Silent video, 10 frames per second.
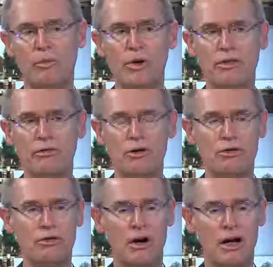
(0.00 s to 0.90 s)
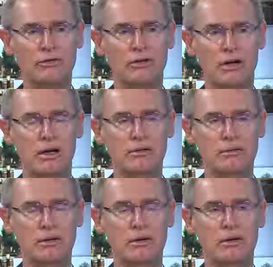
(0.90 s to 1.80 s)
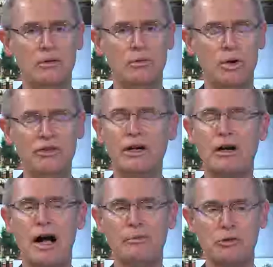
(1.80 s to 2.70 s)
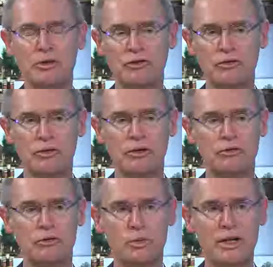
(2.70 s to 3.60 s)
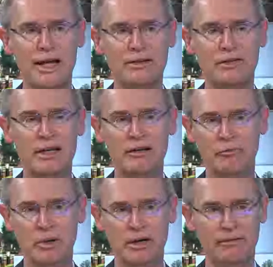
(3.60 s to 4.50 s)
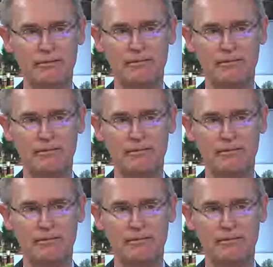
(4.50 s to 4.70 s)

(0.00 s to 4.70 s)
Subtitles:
with your thoughts on what the accomplishments for 2018 have been.